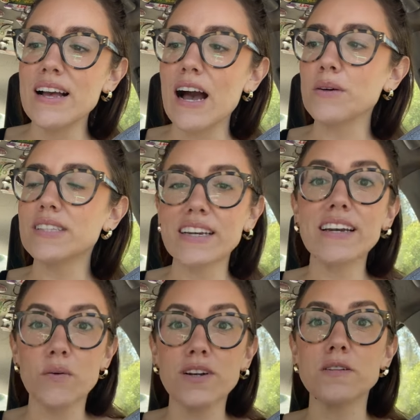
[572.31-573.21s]
I was
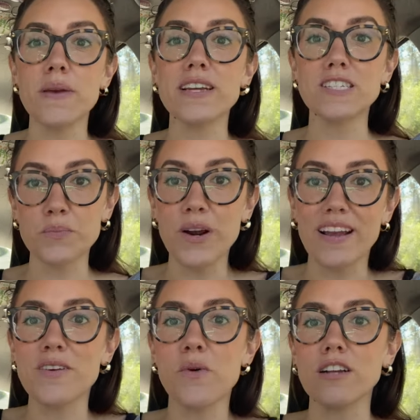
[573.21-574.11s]
thinking I wanted to make
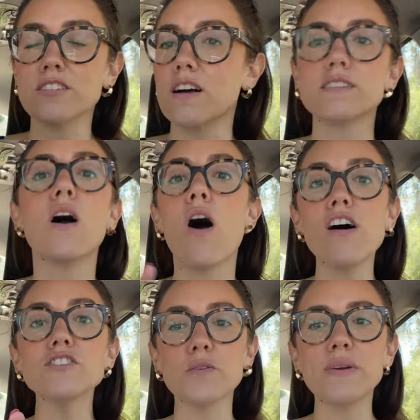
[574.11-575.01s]
spring washcloths.
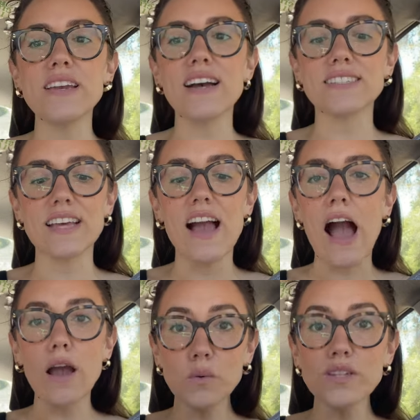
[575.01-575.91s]
Also, P.S.
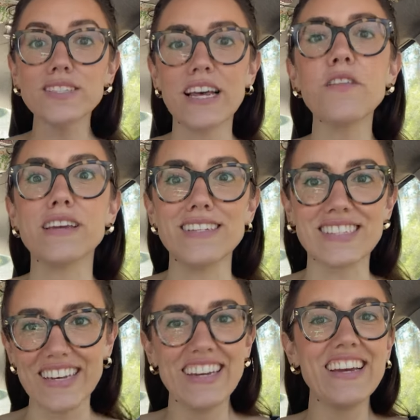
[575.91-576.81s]
I will sell
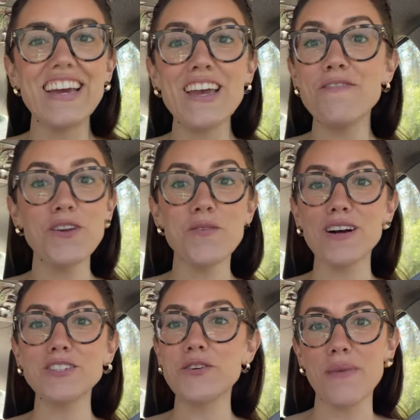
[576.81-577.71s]
these. If you
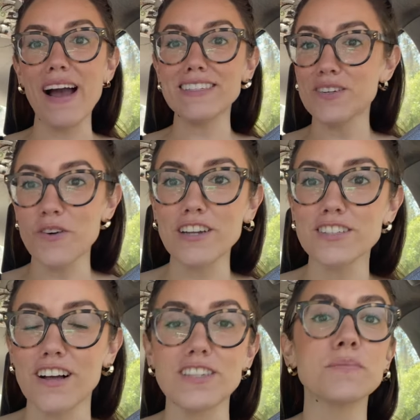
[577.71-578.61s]
want to buy some
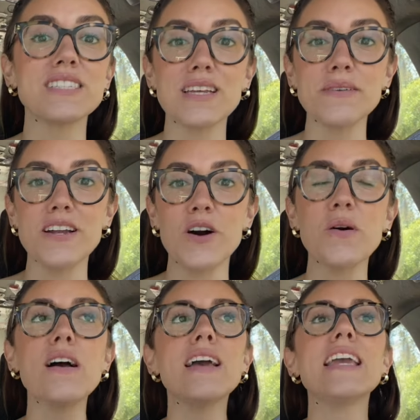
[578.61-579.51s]
washcloths, please let me know.
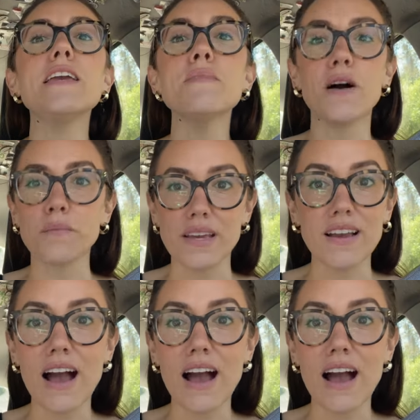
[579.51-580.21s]
Email me.